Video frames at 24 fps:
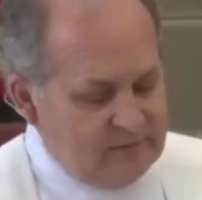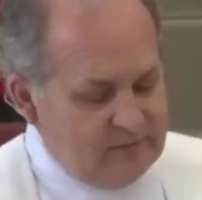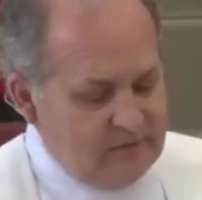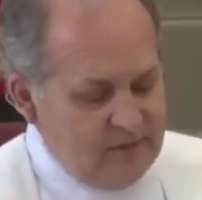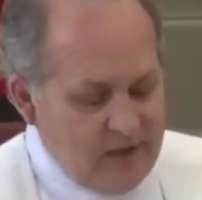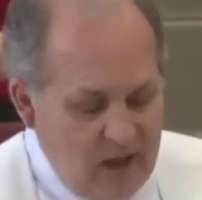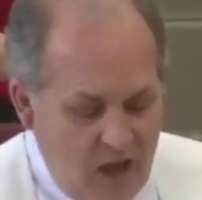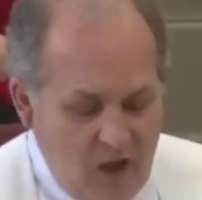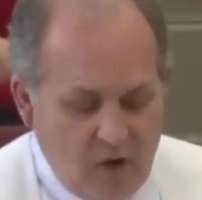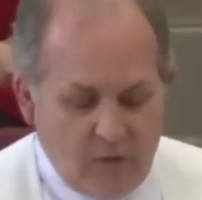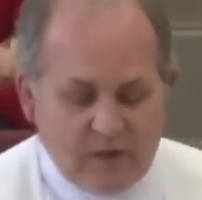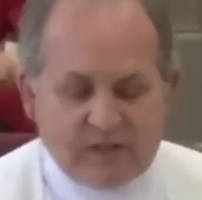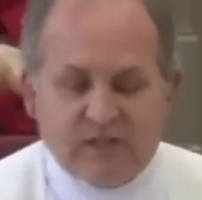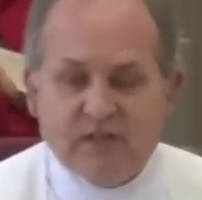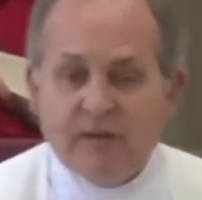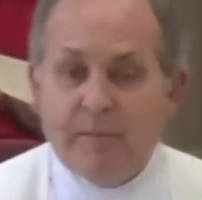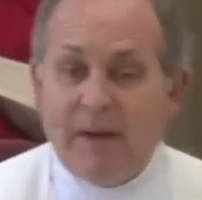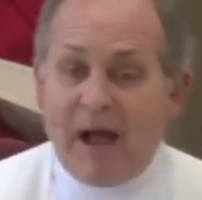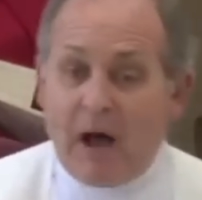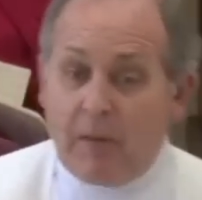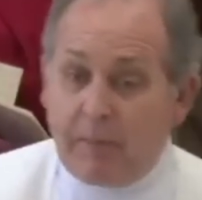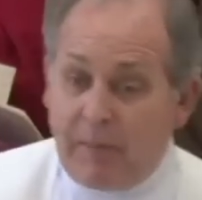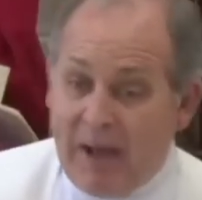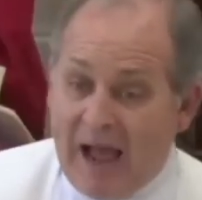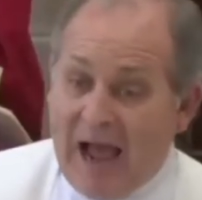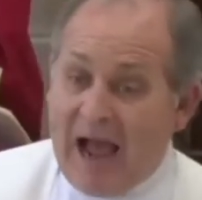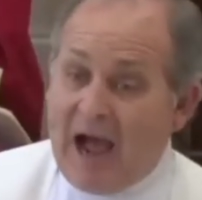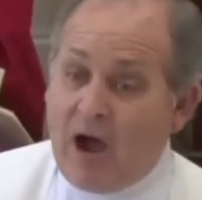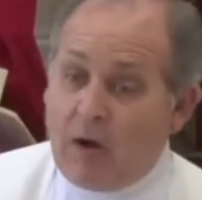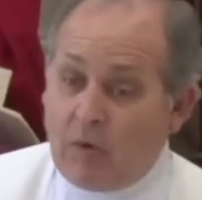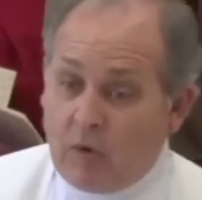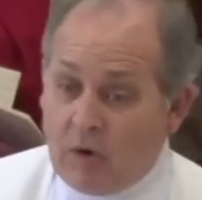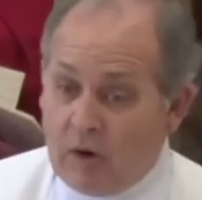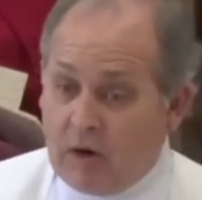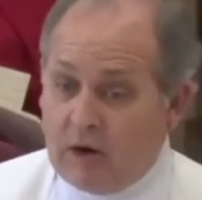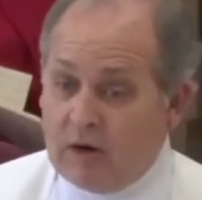No, it's about
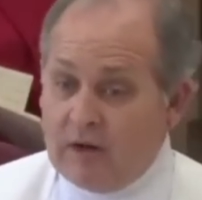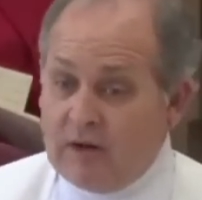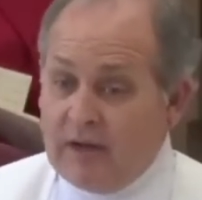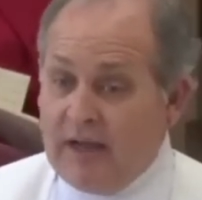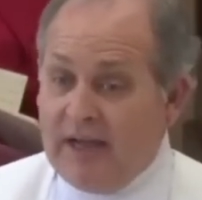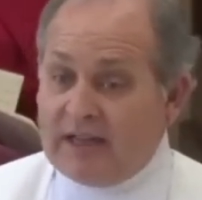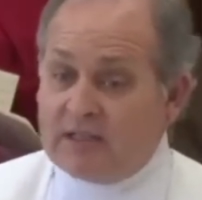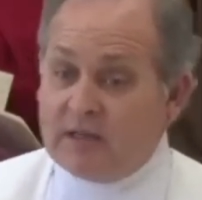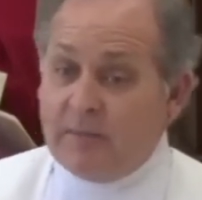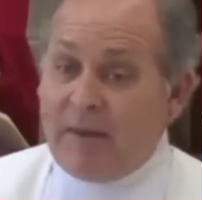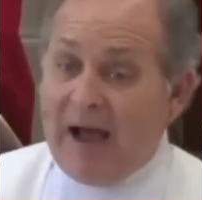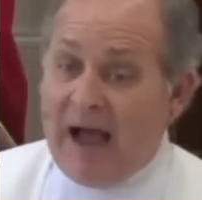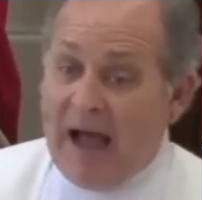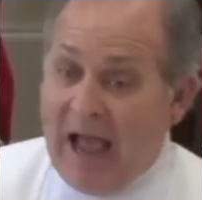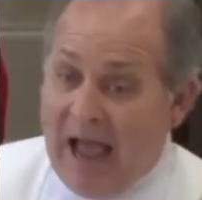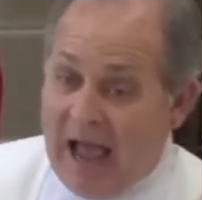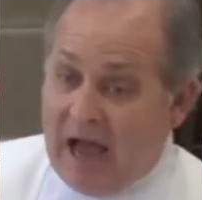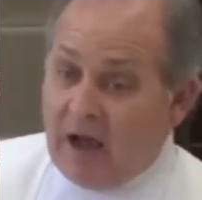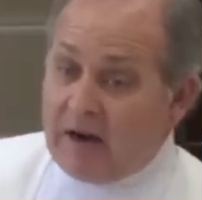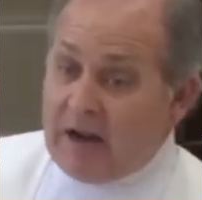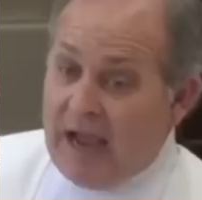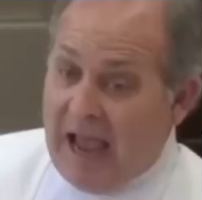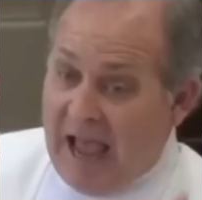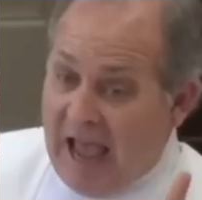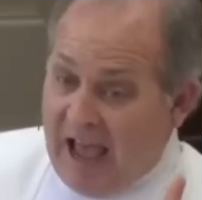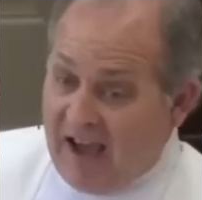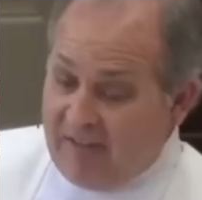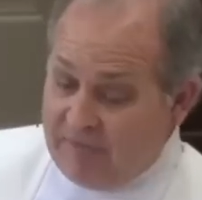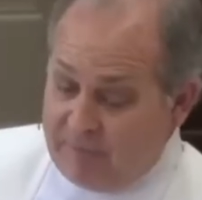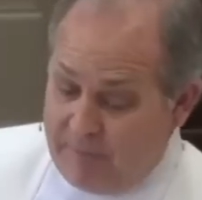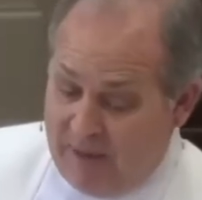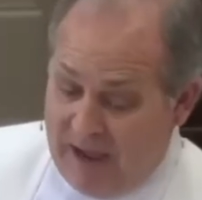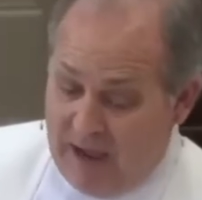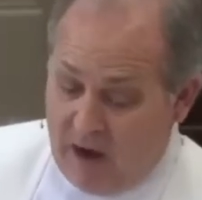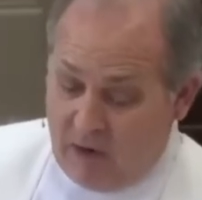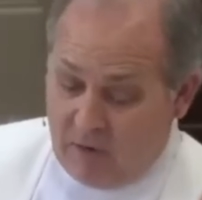power. It's about how to
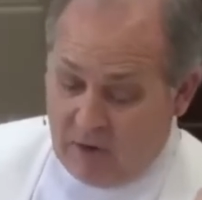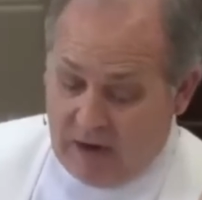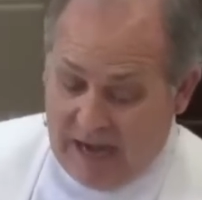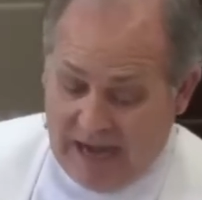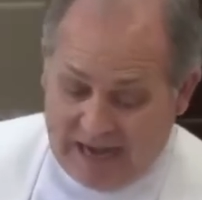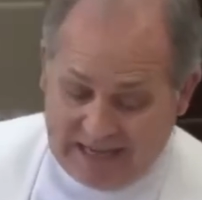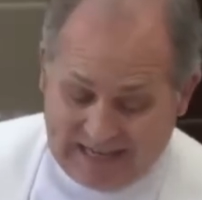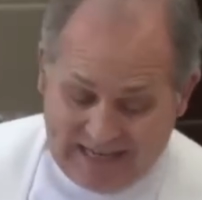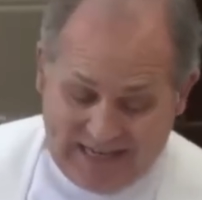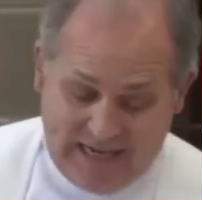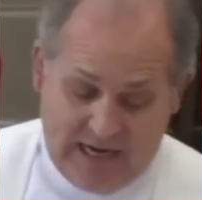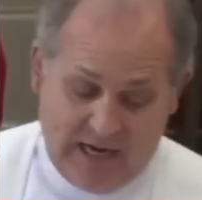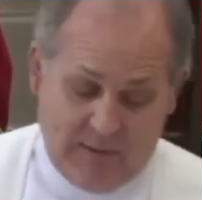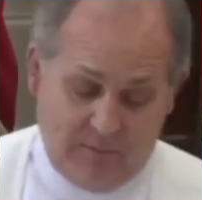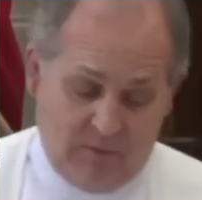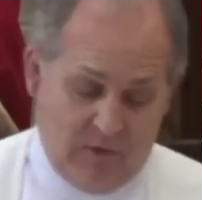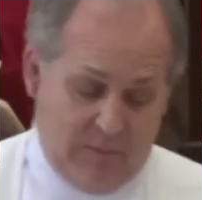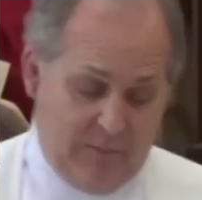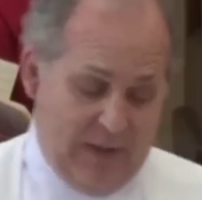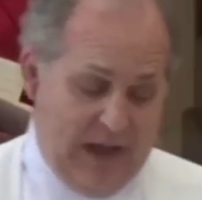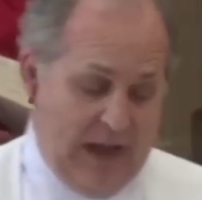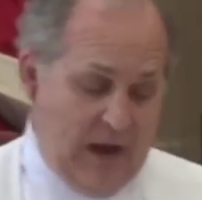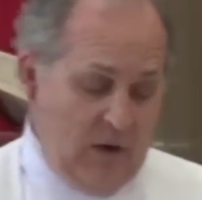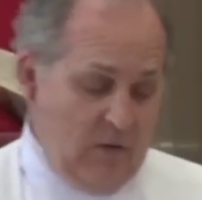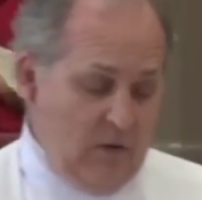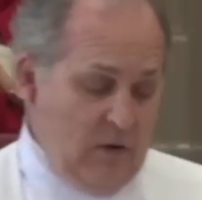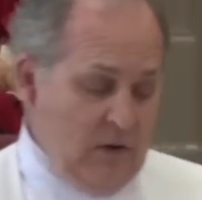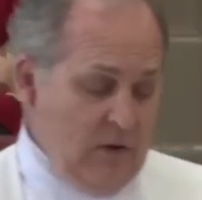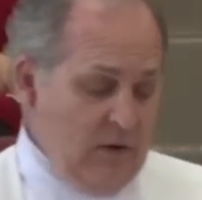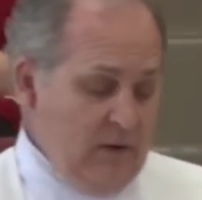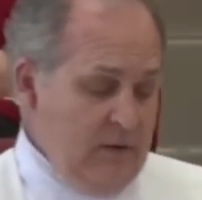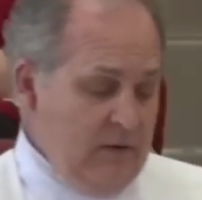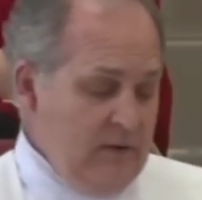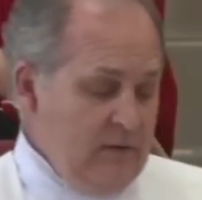have power and keep the power.